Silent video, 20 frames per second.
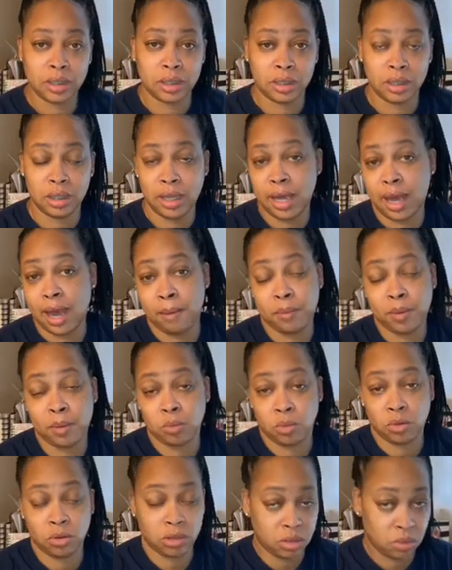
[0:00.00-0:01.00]
happened
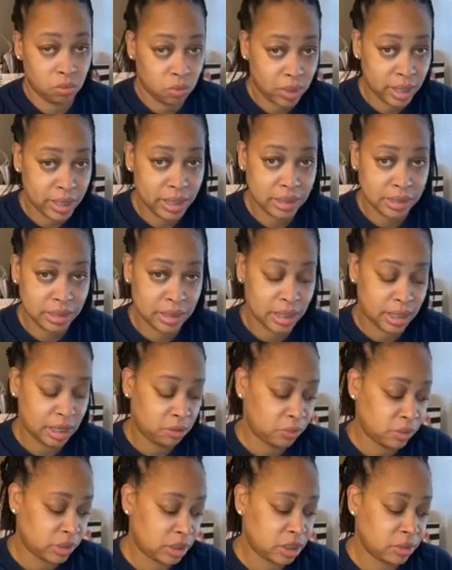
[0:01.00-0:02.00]
more than once that he
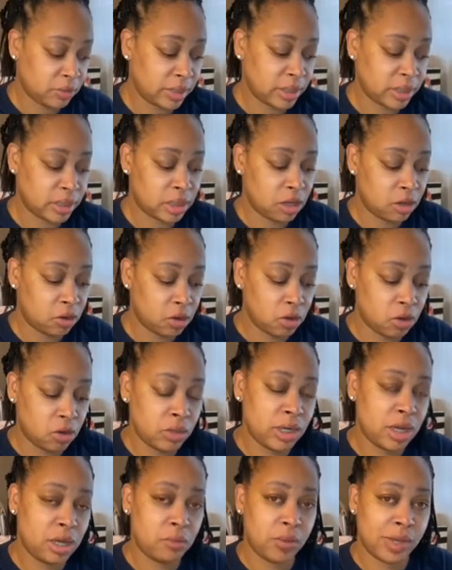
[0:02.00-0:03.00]
would do it. So
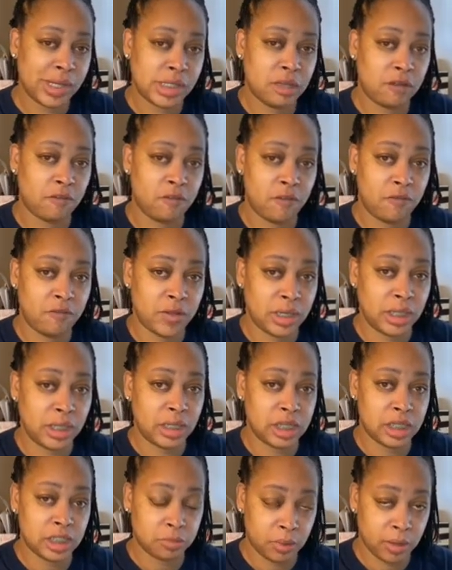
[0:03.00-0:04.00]
Onan wasn't fulfilling
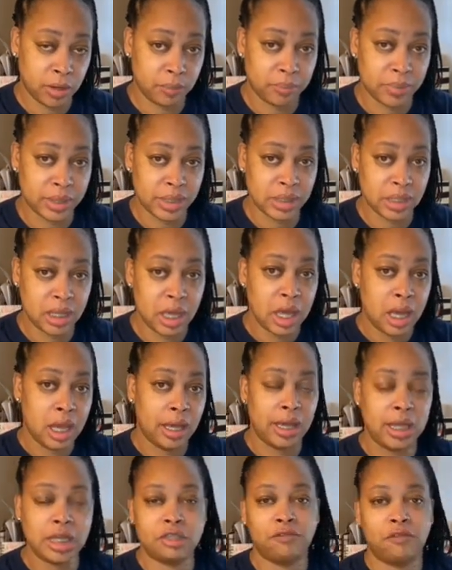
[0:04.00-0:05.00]
his purpose
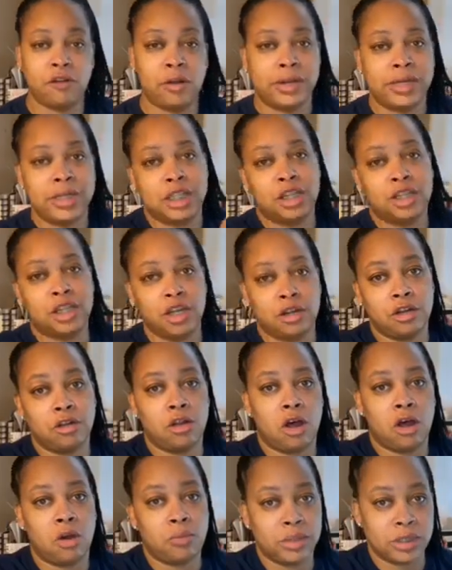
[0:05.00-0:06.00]
as far as their
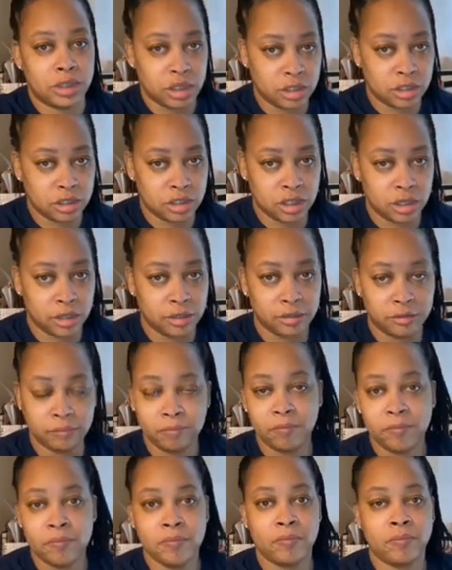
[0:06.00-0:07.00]
law was concerned,
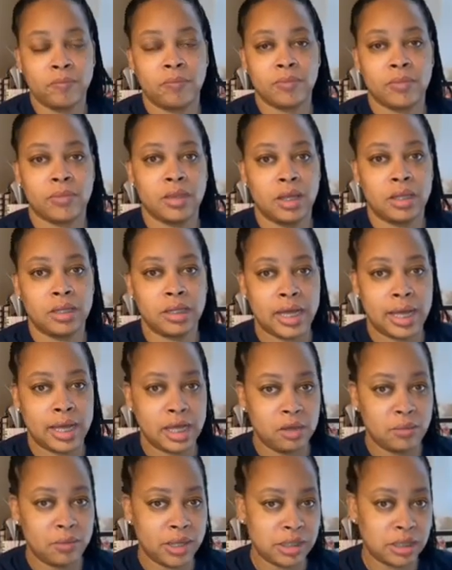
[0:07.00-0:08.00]
that he
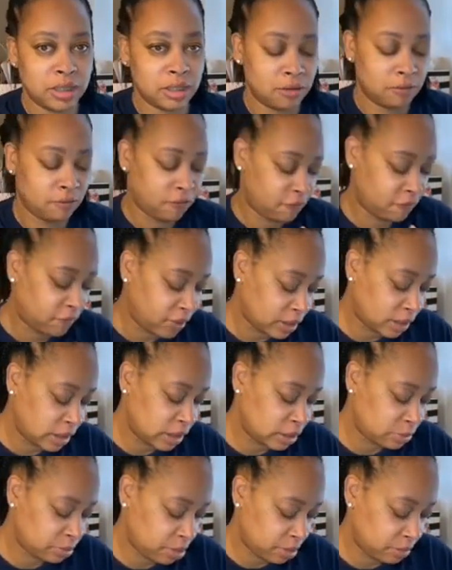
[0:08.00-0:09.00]
wasn't fulfilling
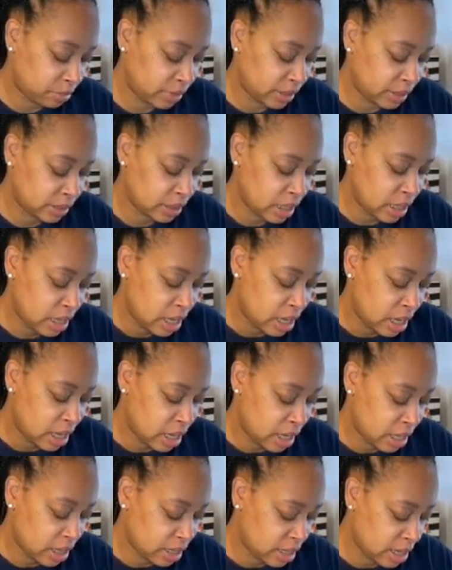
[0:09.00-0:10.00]
his purpose,
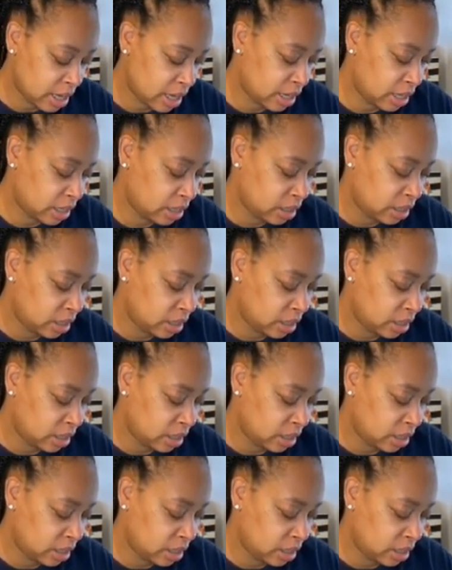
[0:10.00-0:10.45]
and then